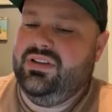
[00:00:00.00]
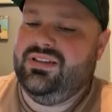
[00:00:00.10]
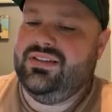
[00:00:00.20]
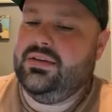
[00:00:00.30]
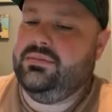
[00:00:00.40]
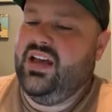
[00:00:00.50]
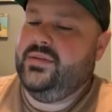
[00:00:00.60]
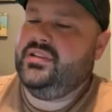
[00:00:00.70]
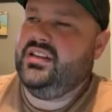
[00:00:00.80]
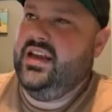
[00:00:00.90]
And
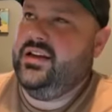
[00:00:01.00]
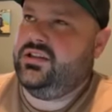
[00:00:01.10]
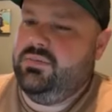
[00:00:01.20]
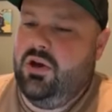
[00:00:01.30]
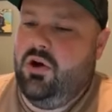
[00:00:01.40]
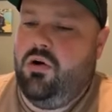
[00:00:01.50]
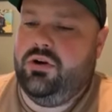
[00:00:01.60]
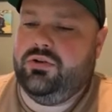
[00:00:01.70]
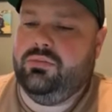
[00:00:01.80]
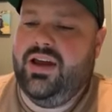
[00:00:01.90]
sometimes it can actually be
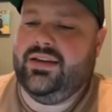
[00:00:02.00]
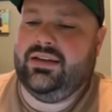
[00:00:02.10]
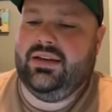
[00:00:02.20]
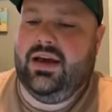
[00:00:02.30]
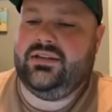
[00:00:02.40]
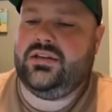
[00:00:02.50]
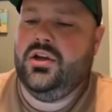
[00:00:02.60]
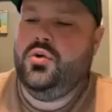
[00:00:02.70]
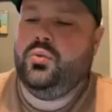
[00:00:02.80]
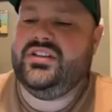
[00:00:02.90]
hard to recognize
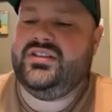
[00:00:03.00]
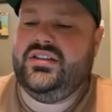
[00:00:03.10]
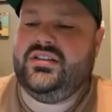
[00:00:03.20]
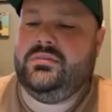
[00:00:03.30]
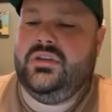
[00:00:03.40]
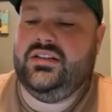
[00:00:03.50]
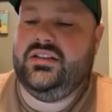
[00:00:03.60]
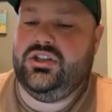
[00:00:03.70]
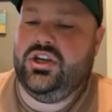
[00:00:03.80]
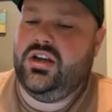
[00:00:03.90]
when a system needs
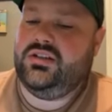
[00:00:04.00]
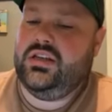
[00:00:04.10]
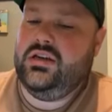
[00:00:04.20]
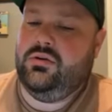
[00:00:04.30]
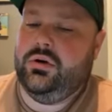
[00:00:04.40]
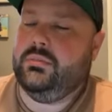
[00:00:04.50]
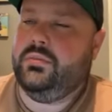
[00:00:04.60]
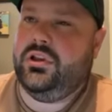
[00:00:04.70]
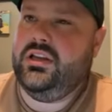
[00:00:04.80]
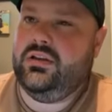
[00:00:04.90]
adjusting or
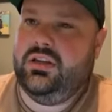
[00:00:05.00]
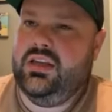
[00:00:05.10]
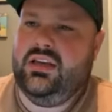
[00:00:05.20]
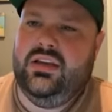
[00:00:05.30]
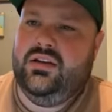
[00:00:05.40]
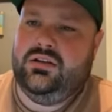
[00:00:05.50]
completely